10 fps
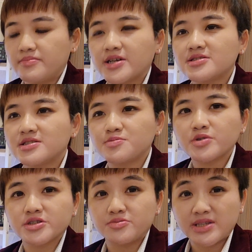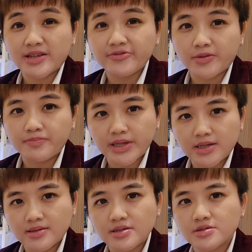Because this book is written for
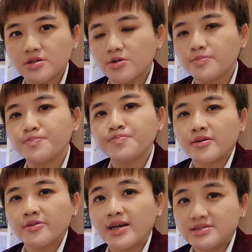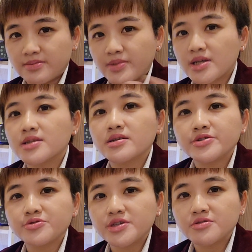beginners, so as a beginner,
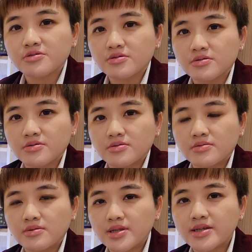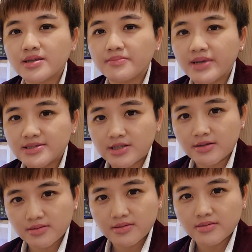you need to learn the
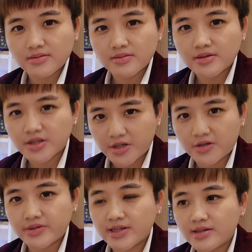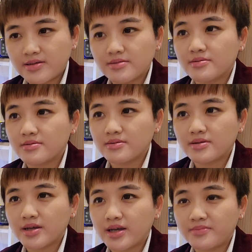basic theory
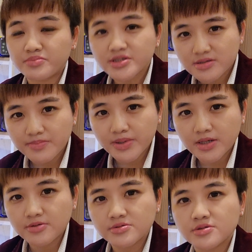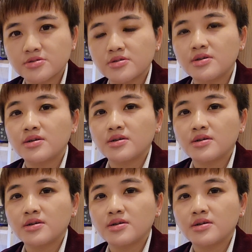and principles,